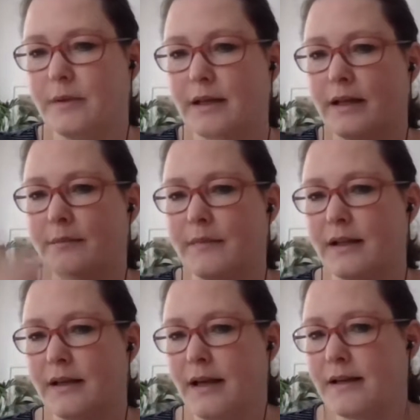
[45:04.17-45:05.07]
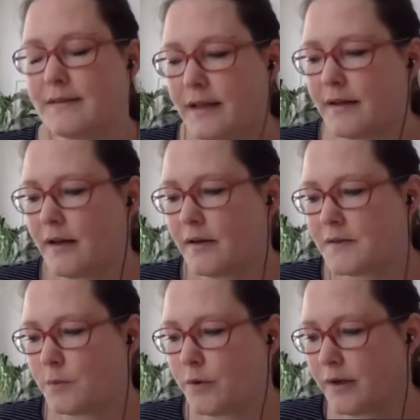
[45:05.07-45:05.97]
in
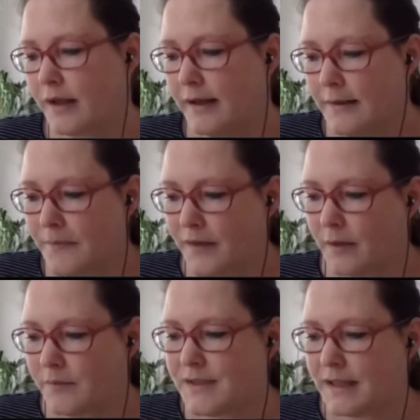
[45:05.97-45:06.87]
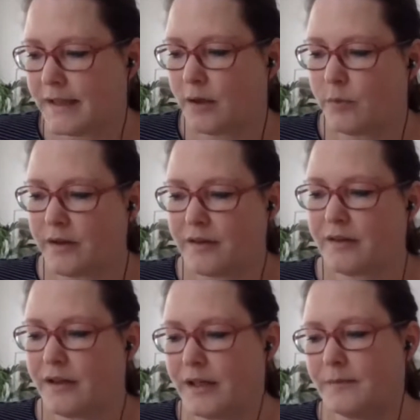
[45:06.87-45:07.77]
Alexandra's work, dealing with
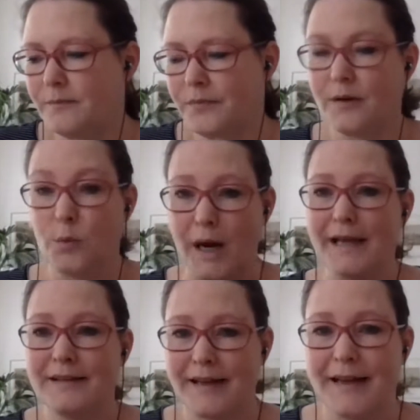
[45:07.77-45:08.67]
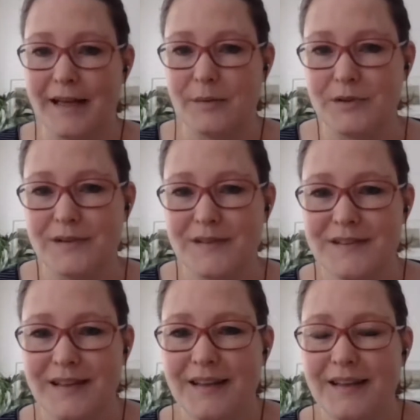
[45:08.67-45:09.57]
wild
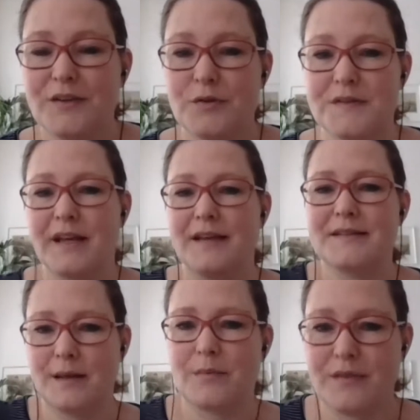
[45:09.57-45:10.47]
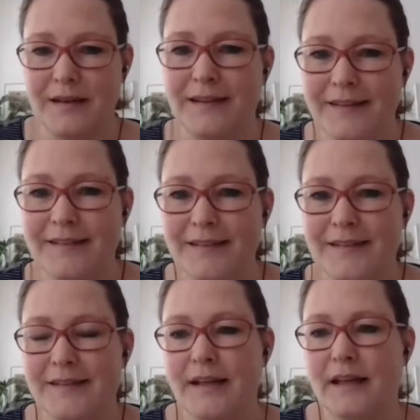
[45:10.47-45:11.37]
animals to say something
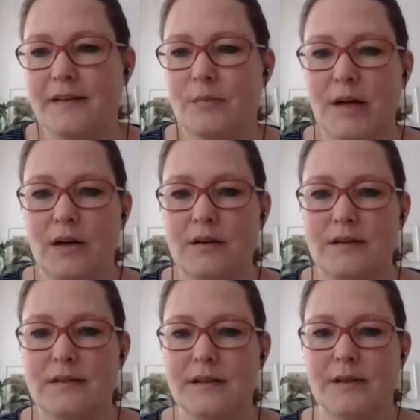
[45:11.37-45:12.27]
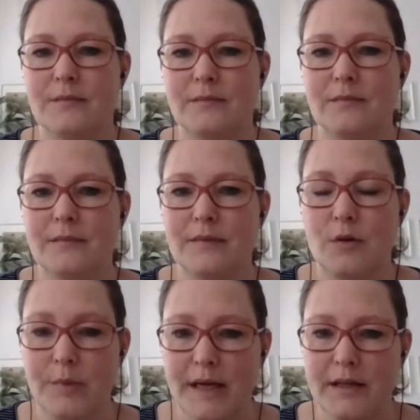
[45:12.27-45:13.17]
in the end about
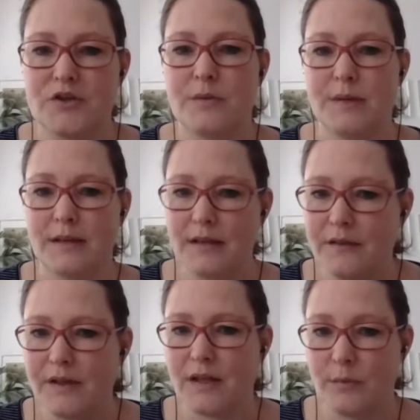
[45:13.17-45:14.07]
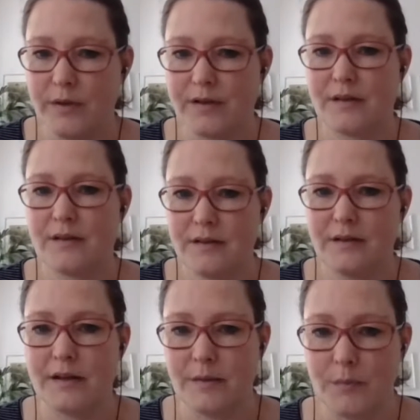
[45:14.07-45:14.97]
companionship and living with
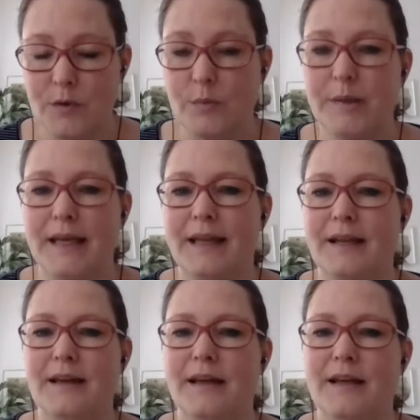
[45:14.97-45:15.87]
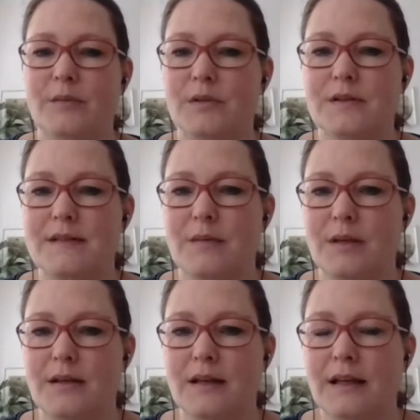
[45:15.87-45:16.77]
companion animals. I mean,